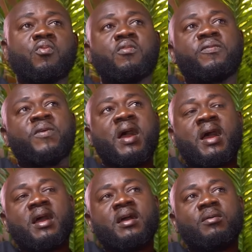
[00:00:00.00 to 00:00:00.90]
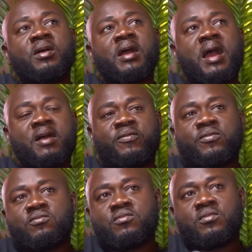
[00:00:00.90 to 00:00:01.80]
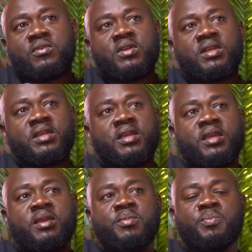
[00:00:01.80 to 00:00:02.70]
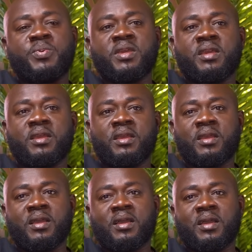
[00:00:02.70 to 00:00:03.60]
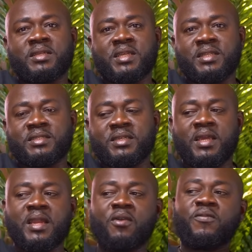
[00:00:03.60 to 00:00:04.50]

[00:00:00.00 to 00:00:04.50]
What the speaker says: offer a half EBP Ashanti and now